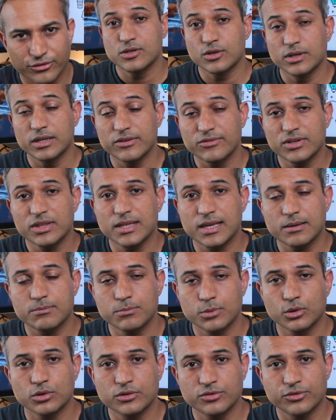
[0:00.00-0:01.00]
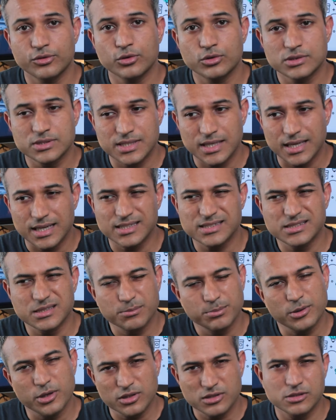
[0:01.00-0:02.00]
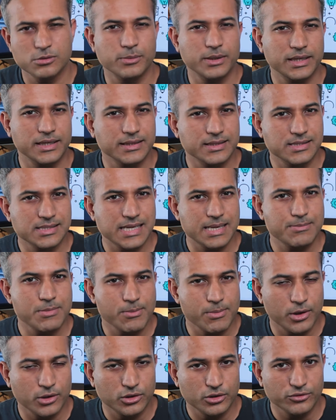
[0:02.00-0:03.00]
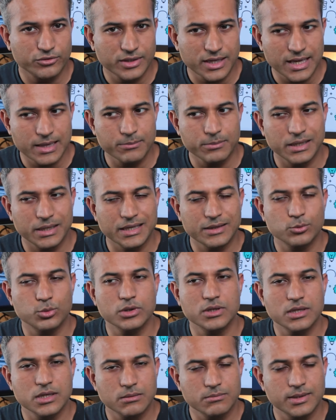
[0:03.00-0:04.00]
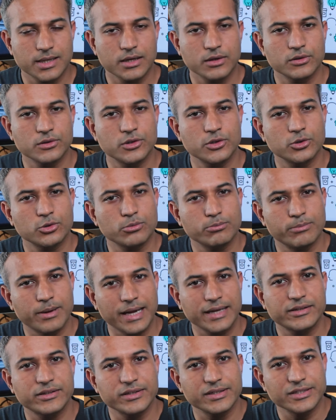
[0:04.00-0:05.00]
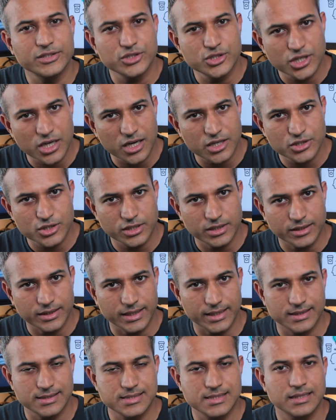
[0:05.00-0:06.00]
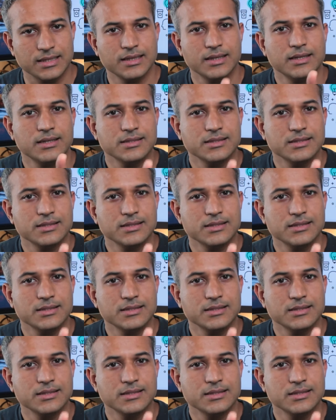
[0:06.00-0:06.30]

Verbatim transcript: So given that both phones last approximately the same amount of time, it would come down to battery charging rates.